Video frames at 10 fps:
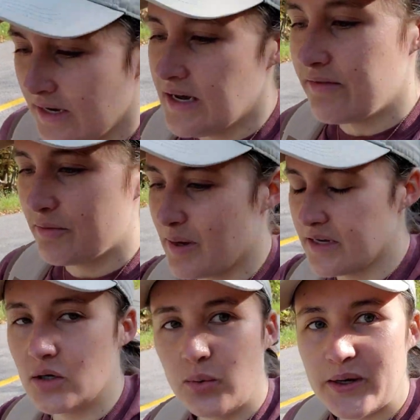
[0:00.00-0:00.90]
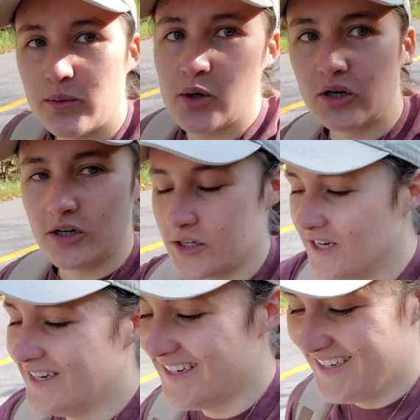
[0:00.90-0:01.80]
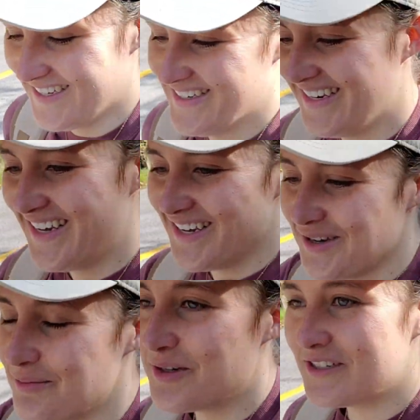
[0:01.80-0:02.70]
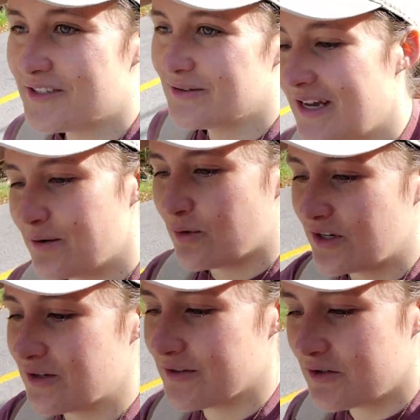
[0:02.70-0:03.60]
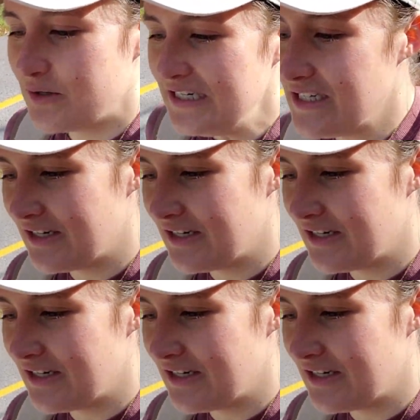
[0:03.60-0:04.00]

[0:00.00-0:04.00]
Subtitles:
having my quick walk on because I don't like walking on the street,